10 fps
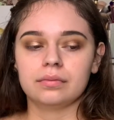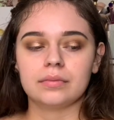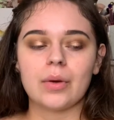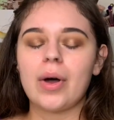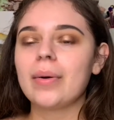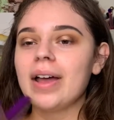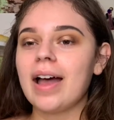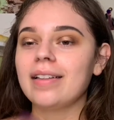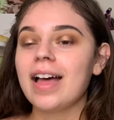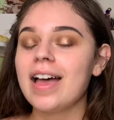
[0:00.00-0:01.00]
Why do
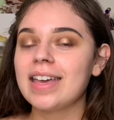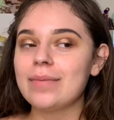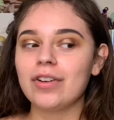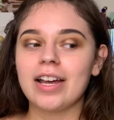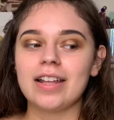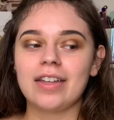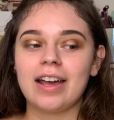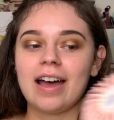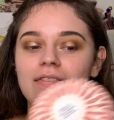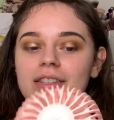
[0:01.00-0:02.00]
I keep forgetting that I
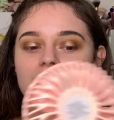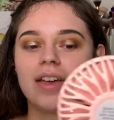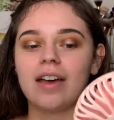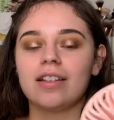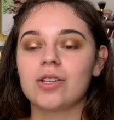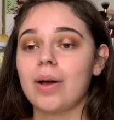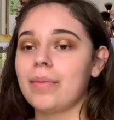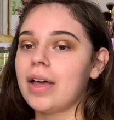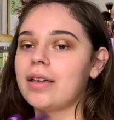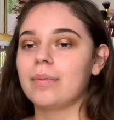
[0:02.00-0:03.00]
have this fan, and so I'm
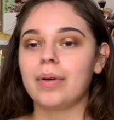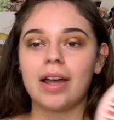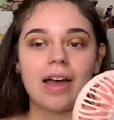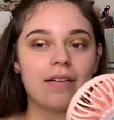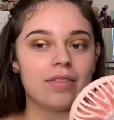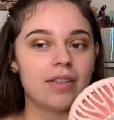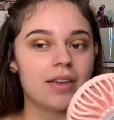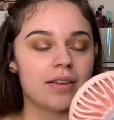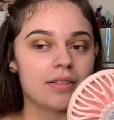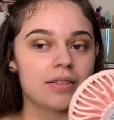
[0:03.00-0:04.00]
like, but I have
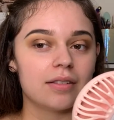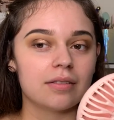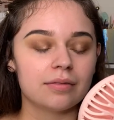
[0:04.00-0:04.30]
this.